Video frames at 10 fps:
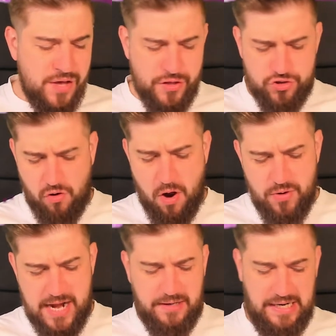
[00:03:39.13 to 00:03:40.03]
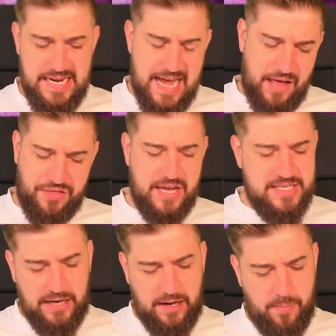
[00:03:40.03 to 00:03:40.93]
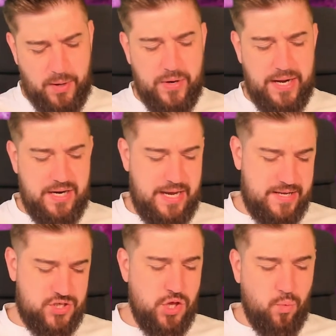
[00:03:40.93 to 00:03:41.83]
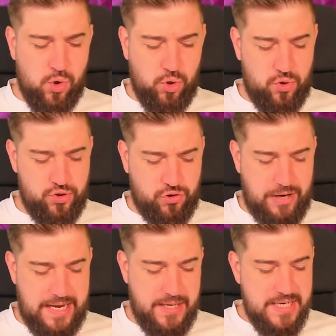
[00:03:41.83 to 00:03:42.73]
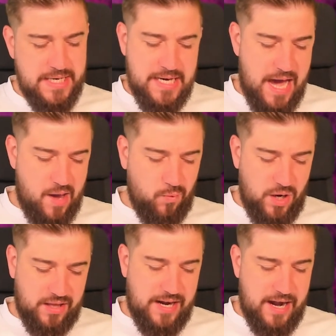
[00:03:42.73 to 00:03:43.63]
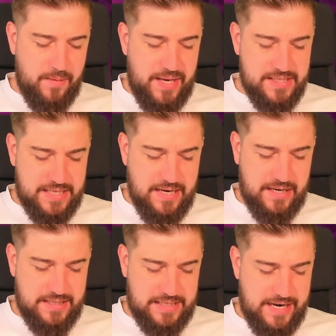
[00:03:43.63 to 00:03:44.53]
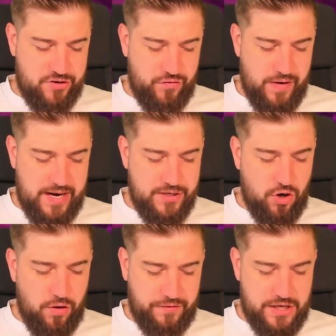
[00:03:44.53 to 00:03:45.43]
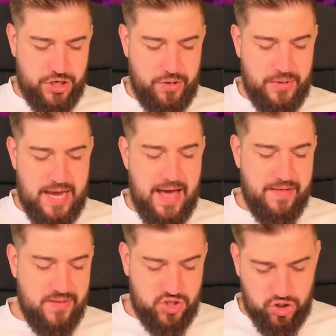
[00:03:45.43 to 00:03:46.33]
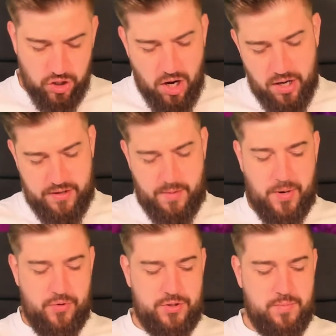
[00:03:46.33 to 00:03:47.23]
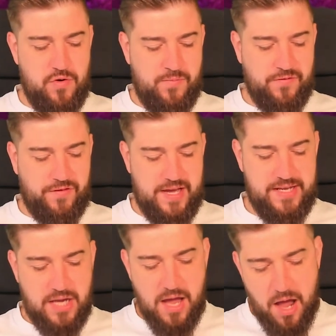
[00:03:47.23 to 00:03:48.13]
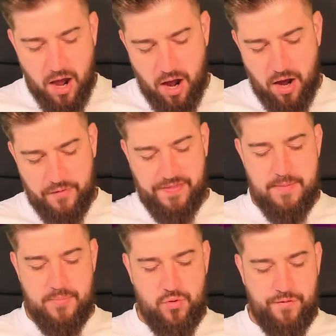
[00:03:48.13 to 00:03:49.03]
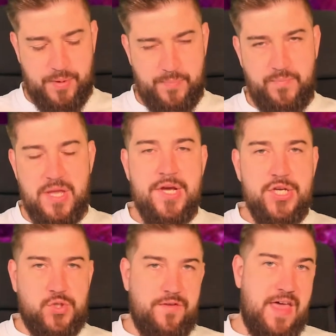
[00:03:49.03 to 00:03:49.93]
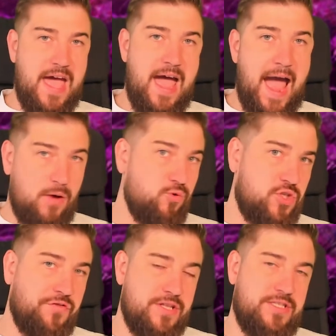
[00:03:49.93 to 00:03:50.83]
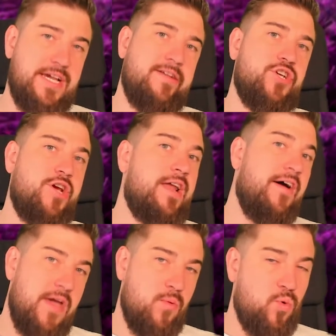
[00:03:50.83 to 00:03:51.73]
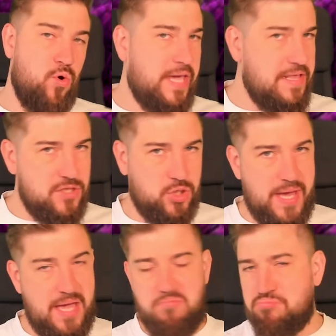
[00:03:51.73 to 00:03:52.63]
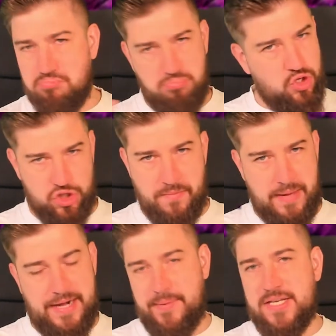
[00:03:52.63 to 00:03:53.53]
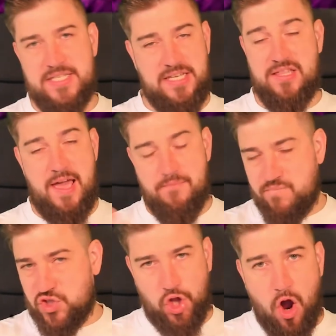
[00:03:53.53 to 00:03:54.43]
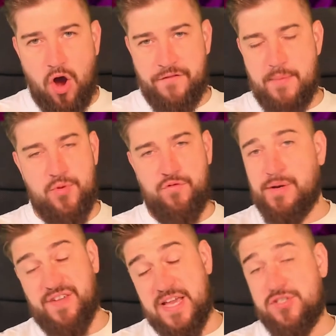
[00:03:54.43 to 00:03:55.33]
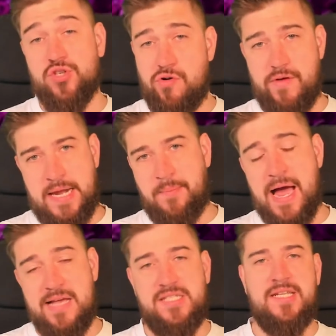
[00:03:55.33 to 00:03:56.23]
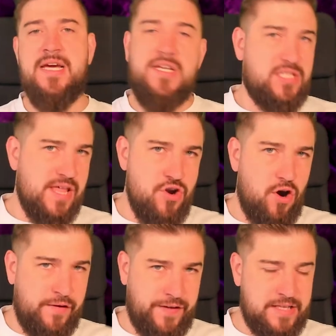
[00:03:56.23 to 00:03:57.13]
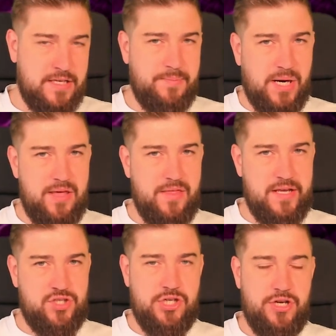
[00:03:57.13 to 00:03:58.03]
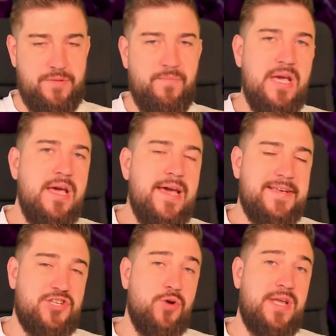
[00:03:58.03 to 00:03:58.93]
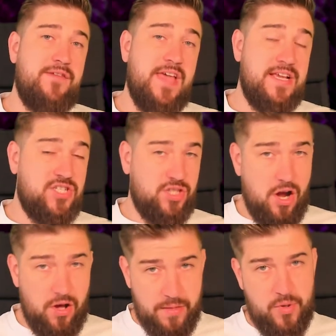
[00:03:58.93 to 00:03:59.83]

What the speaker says: The droning, I think, is a little bit weird here. So the Warlord trait, while an enemy is in contagion range of this unit, at the start of the opponent's movement phase, half their movement. So if they're out of contagion and they walk into it, doesn't matter because their start of their movement phase has already passed. So they're not affected by it this turn. It's only if they start the